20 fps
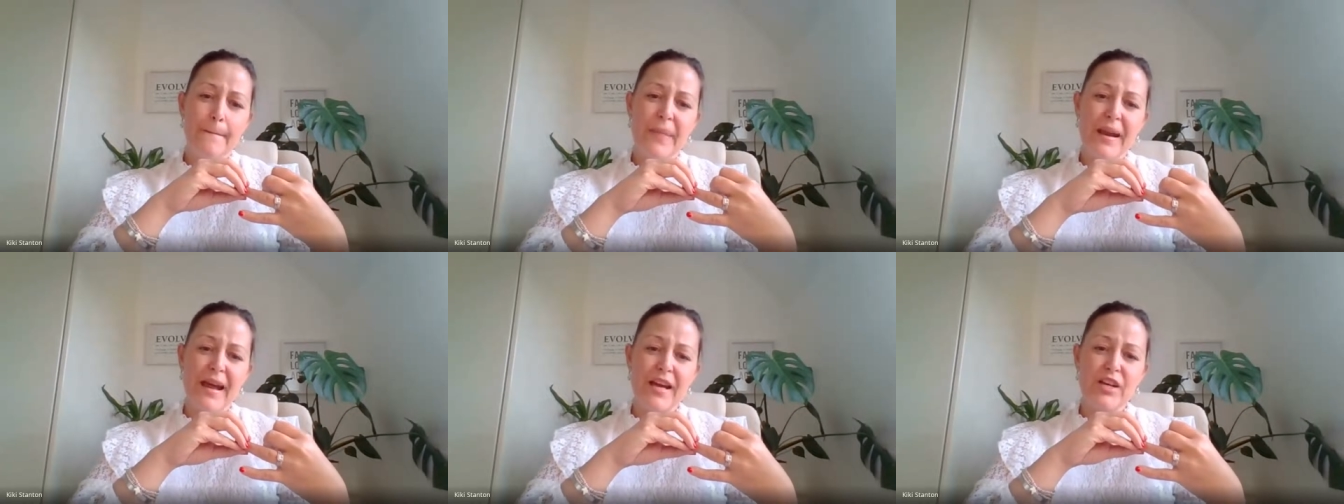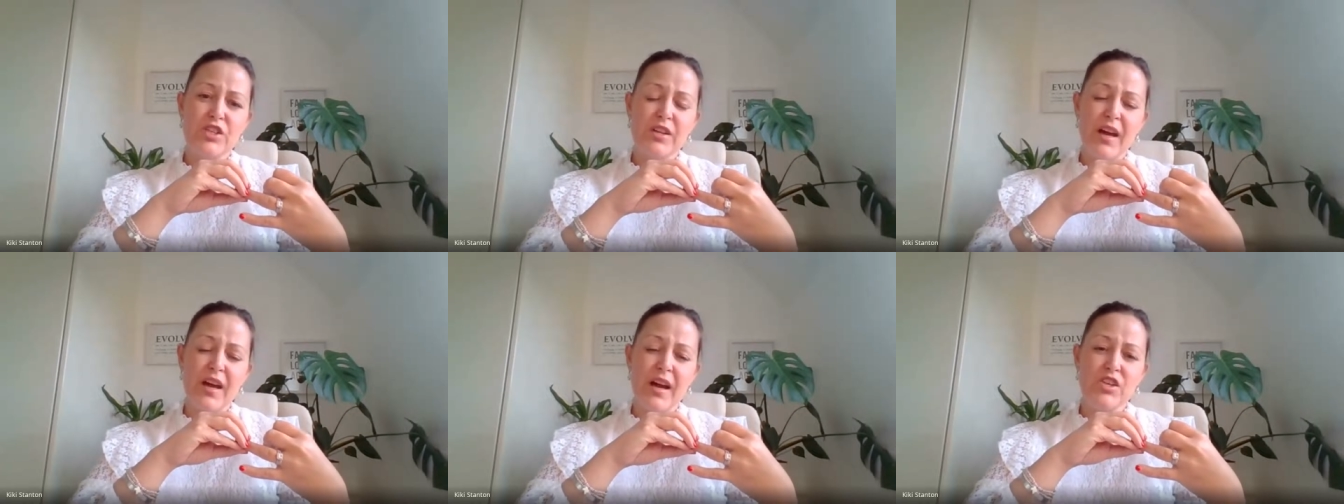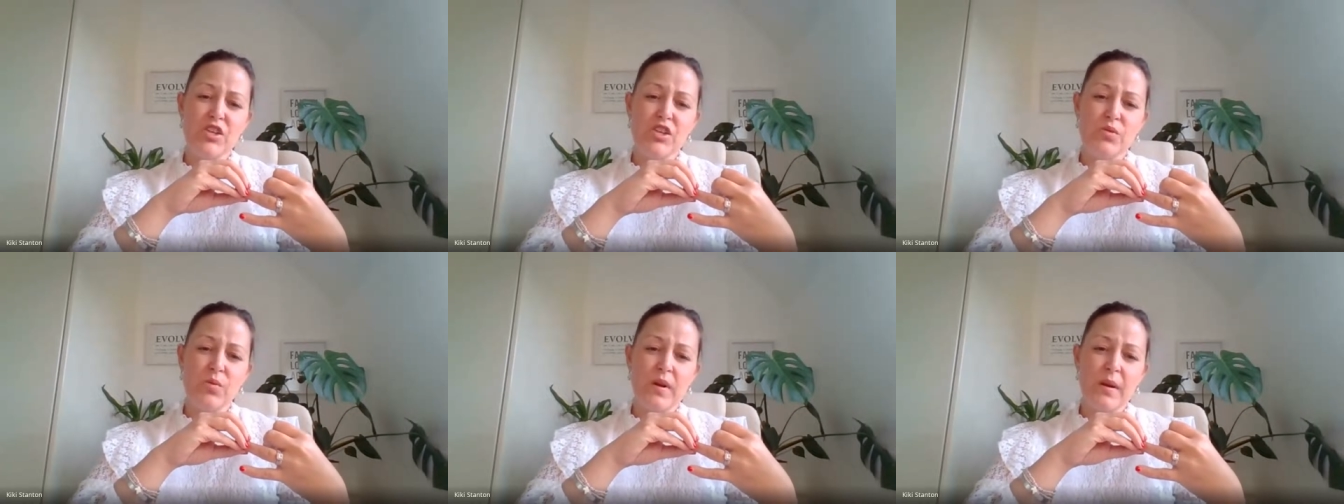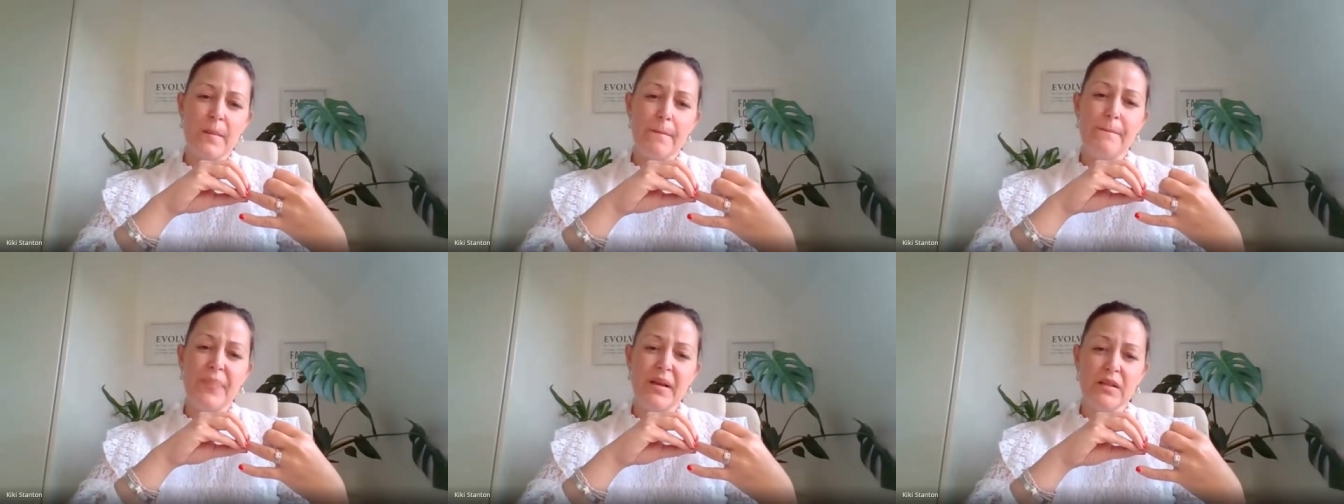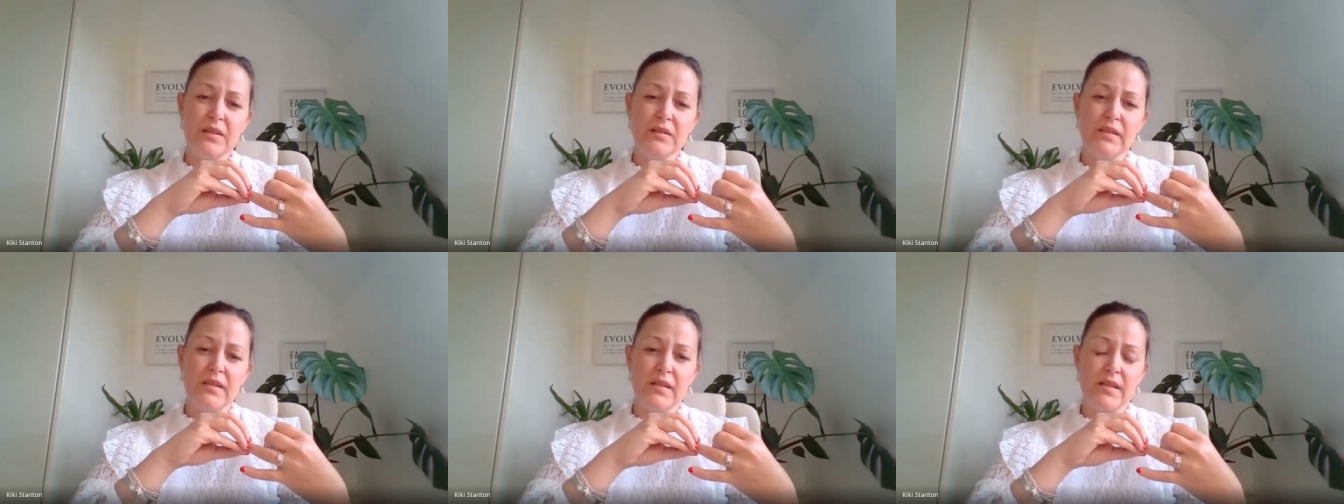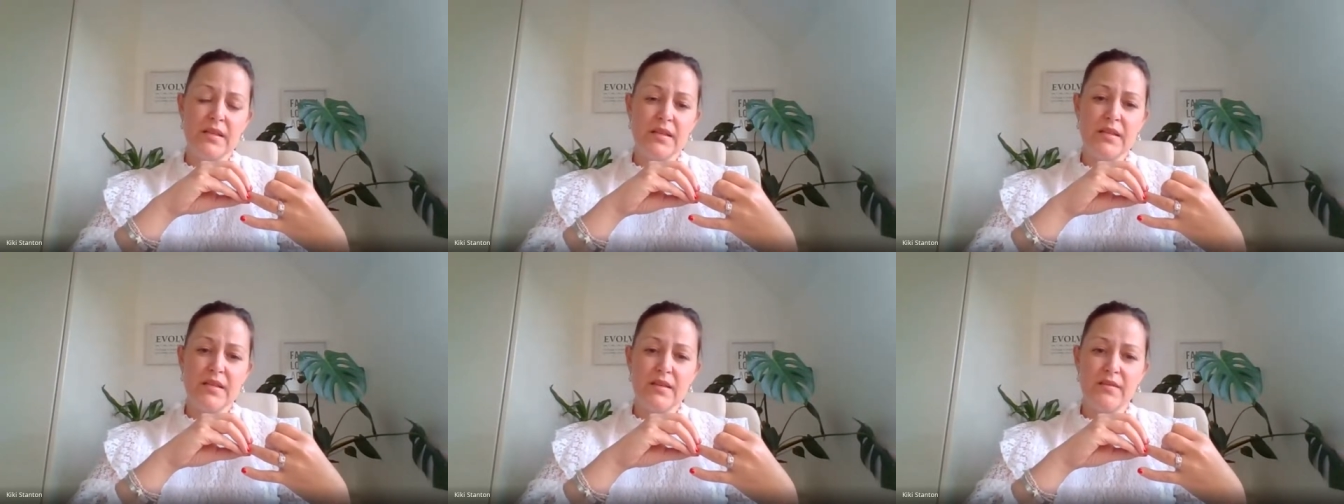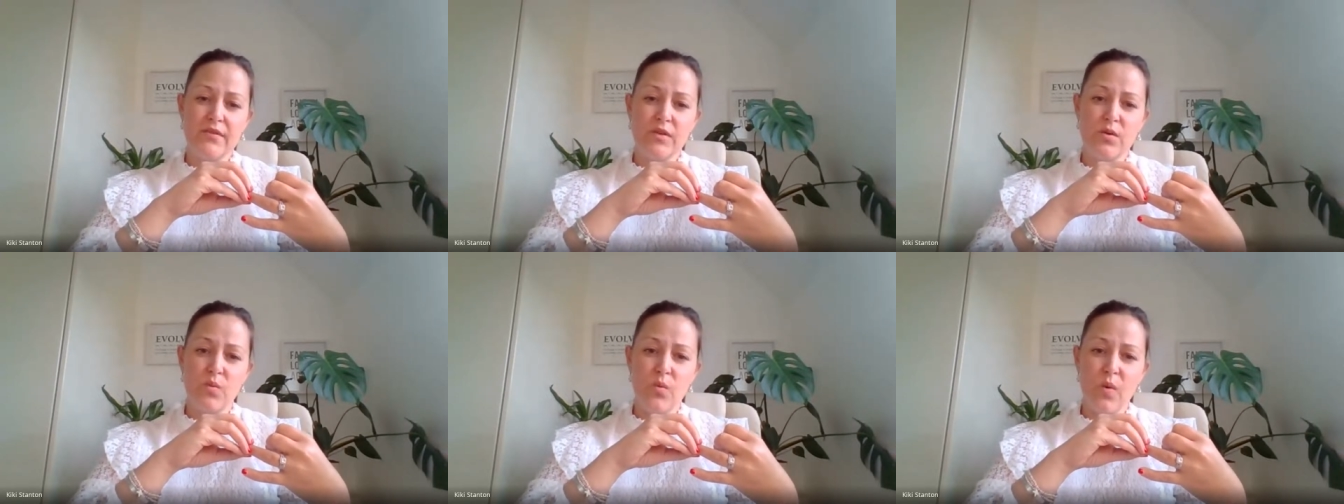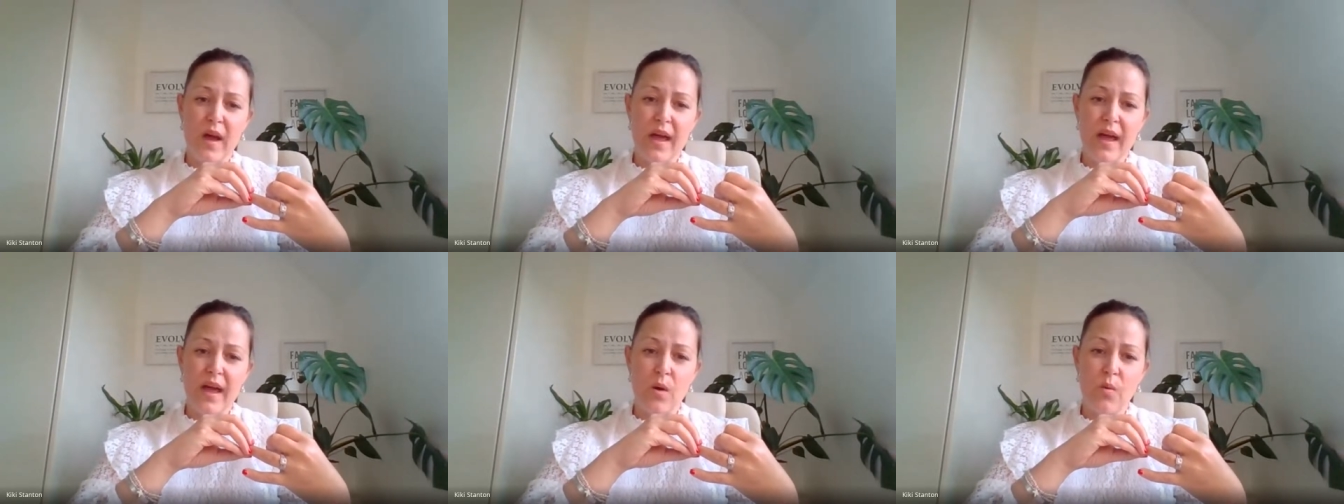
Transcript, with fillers: but actually I just want to build it in a different way.